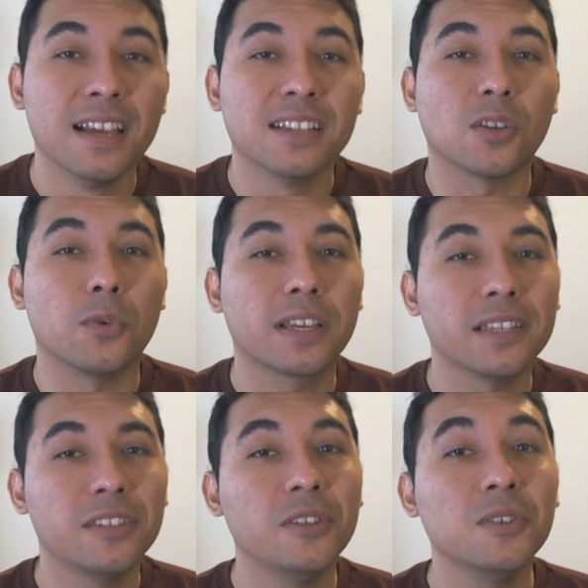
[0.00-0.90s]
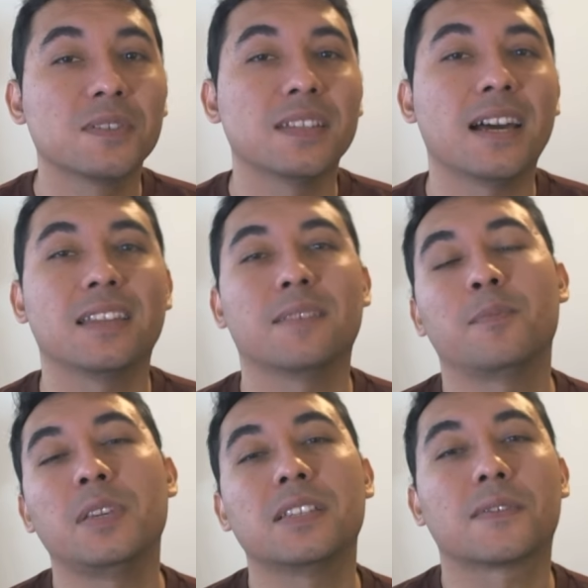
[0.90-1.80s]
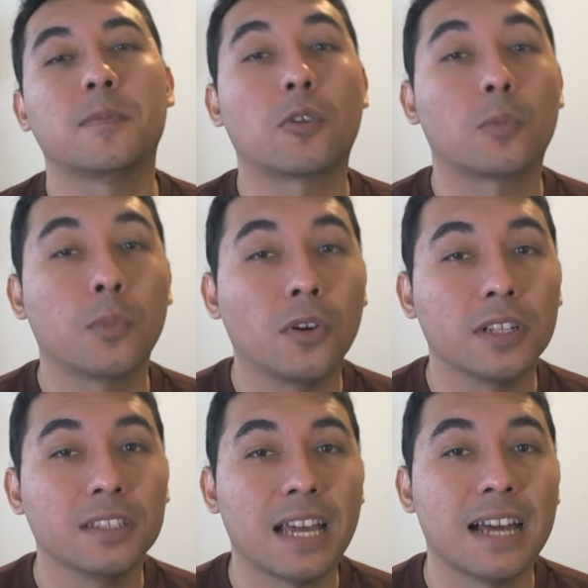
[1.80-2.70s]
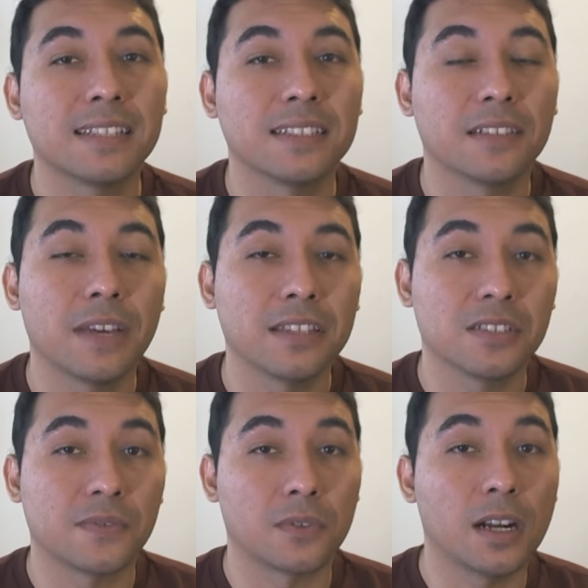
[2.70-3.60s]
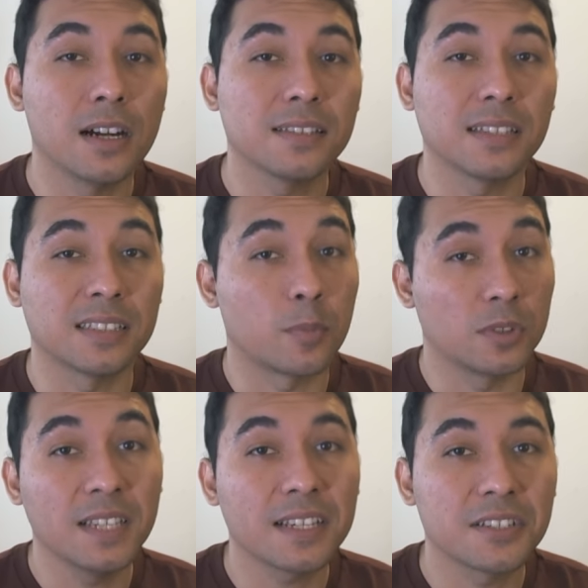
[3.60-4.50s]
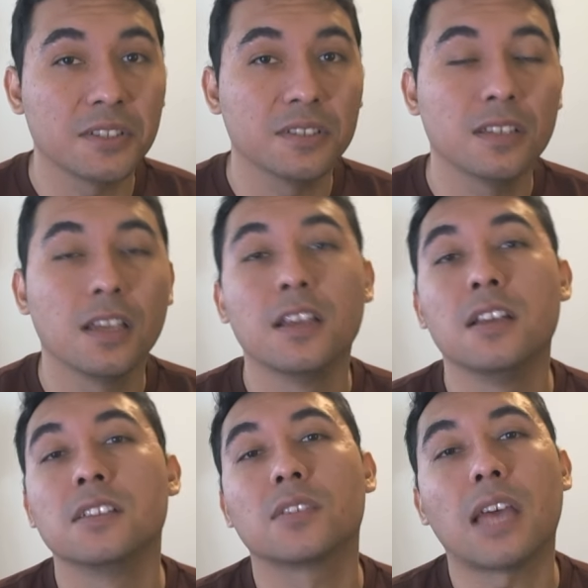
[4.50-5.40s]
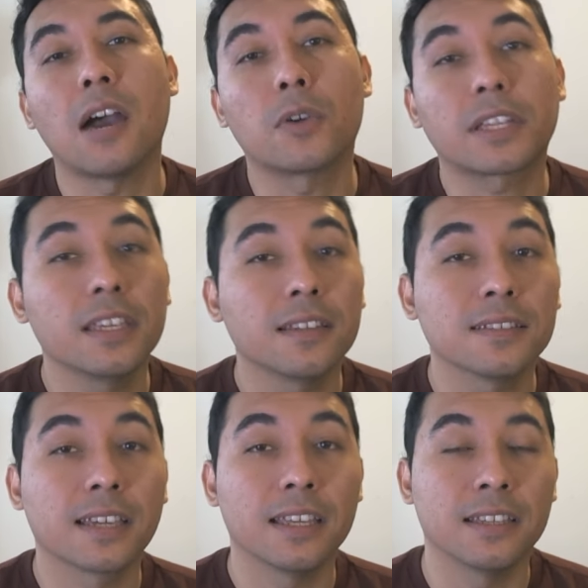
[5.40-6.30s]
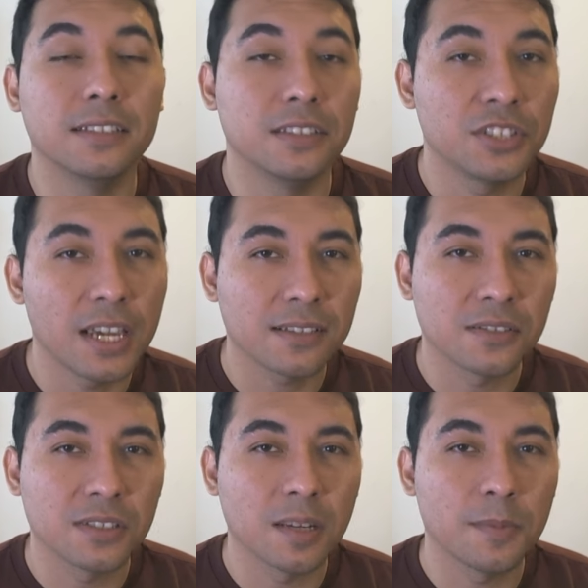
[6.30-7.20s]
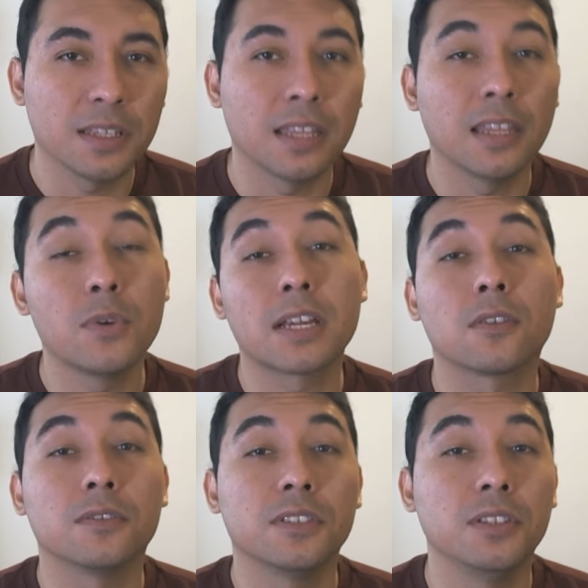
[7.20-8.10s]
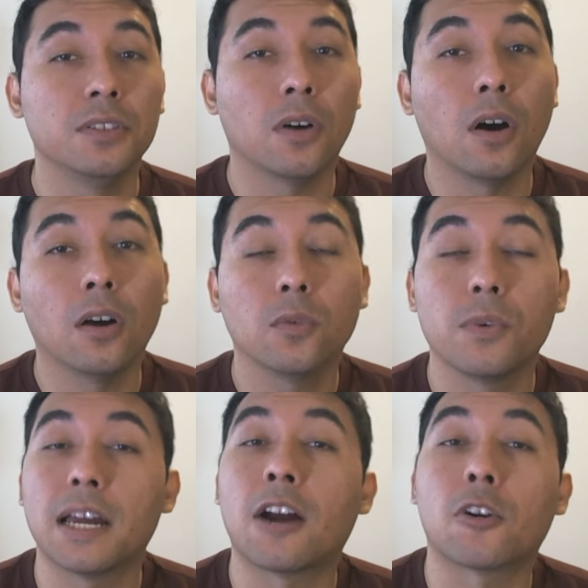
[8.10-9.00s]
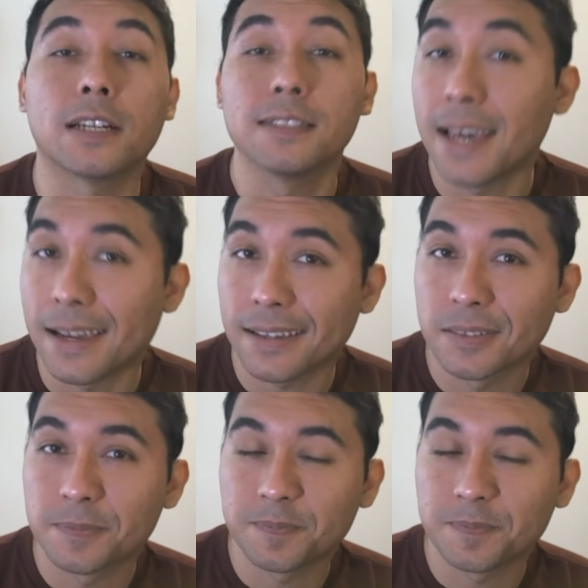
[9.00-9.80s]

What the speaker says: So we can use that piece from our opponent as an advantage for us, as a protection, so that our king doesn't get any checks or something, and then we can continue on with our attack.